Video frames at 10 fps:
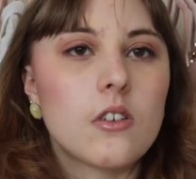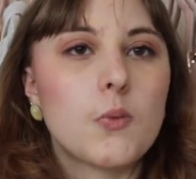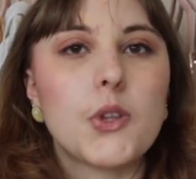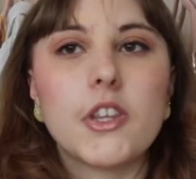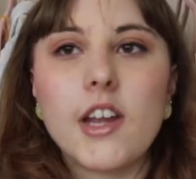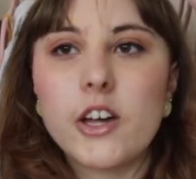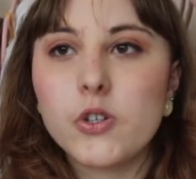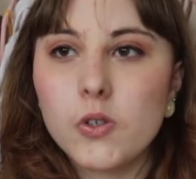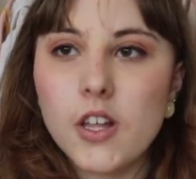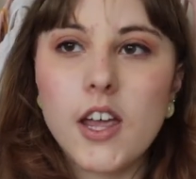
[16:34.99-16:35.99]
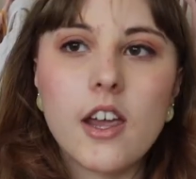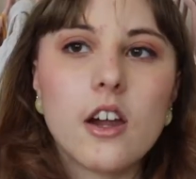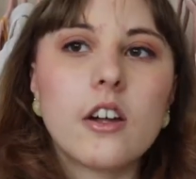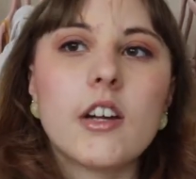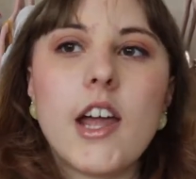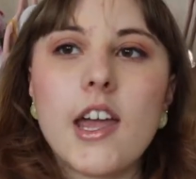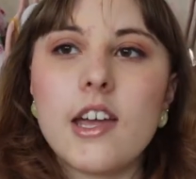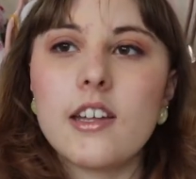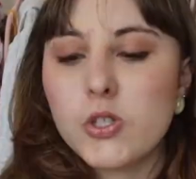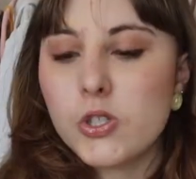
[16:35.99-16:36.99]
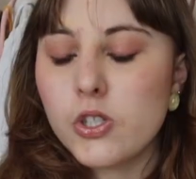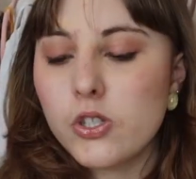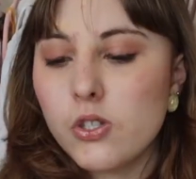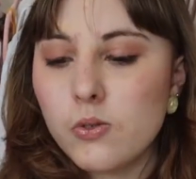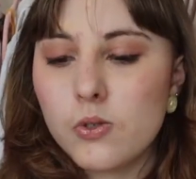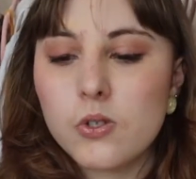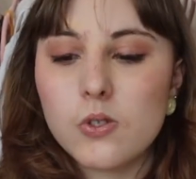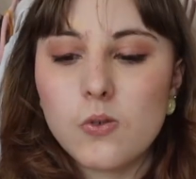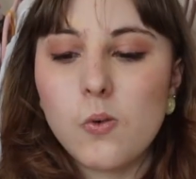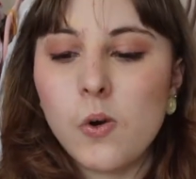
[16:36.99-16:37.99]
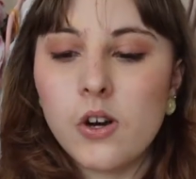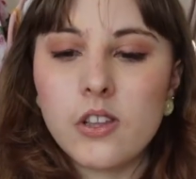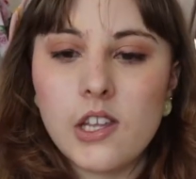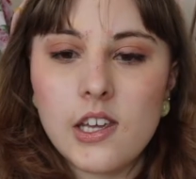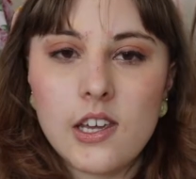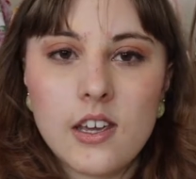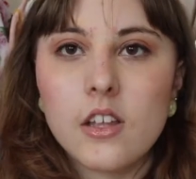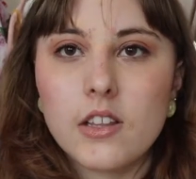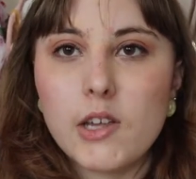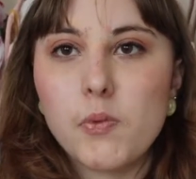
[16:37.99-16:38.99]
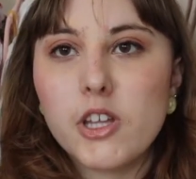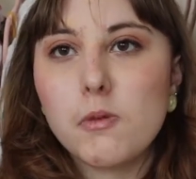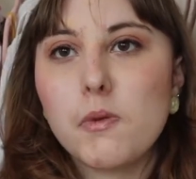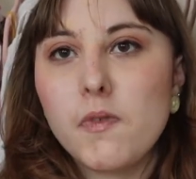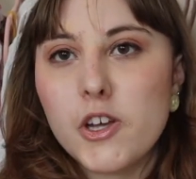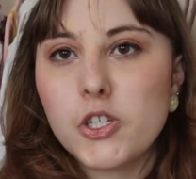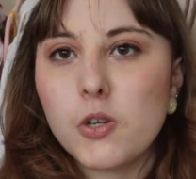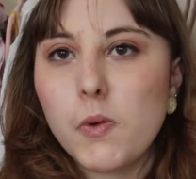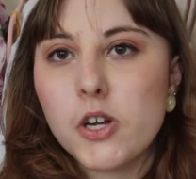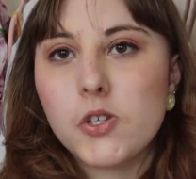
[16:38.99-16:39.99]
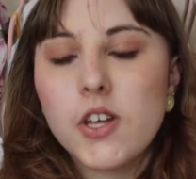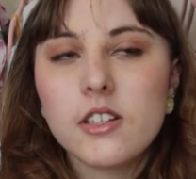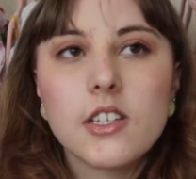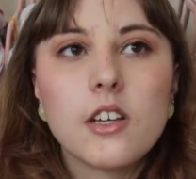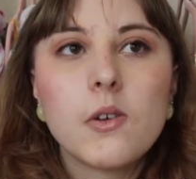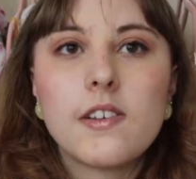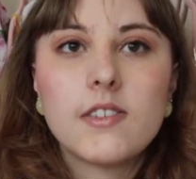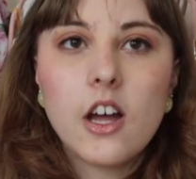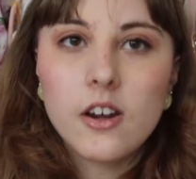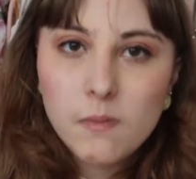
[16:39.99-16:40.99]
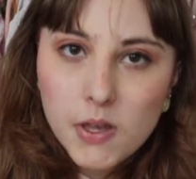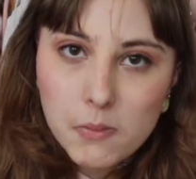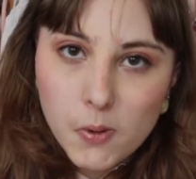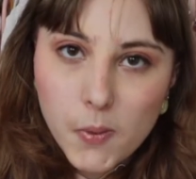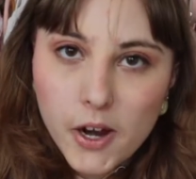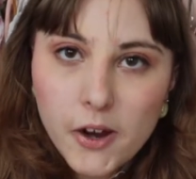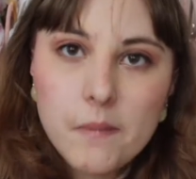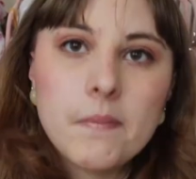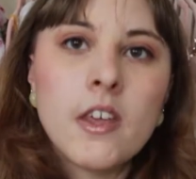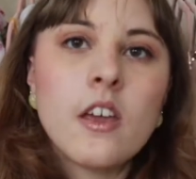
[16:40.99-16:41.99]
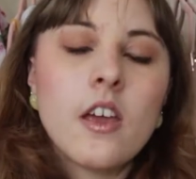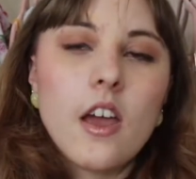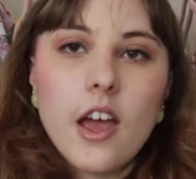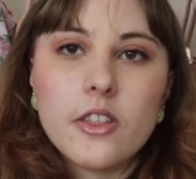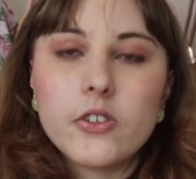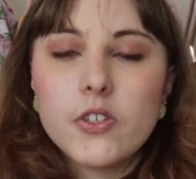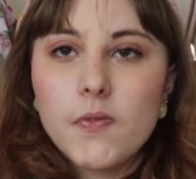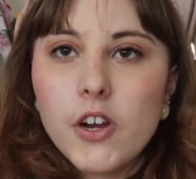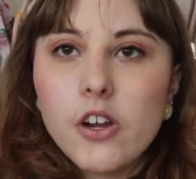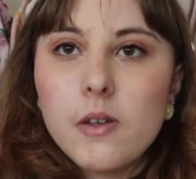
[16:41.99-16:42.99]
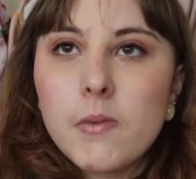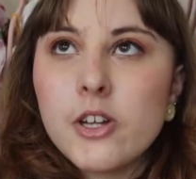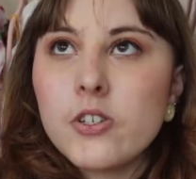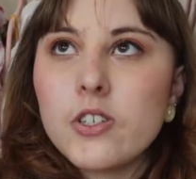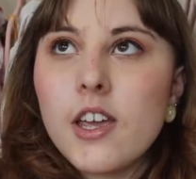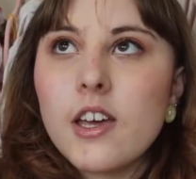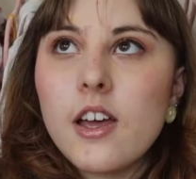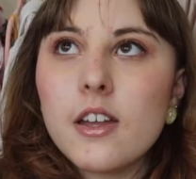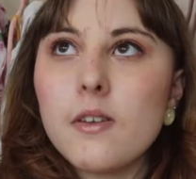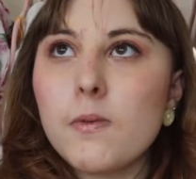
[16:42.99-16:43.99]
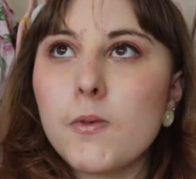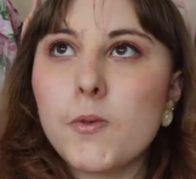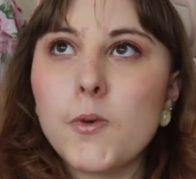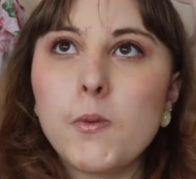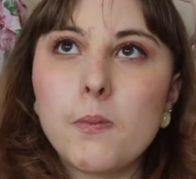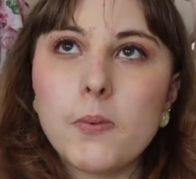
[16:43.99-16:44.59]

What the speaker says: with the natural hair and just the suits or the like really professional wear. So that's like what a lot of people wear. And there's a very much like kind of group